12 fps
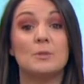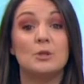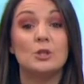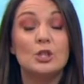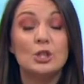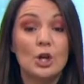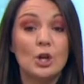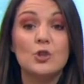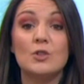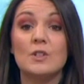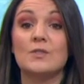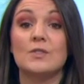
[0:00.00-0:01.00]
but the snow
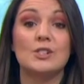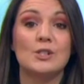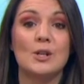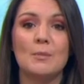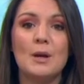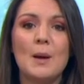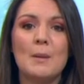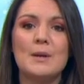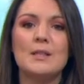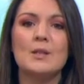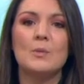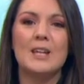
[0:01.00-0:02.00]
drifts for some
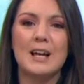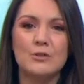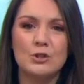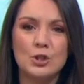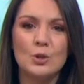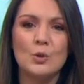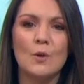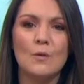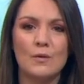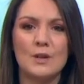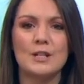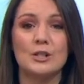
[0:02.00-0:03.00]
mean that we have 2
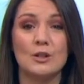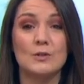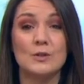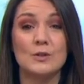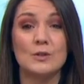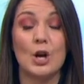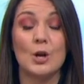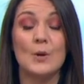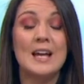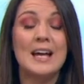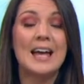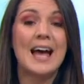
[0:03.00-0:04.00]
feet of snow.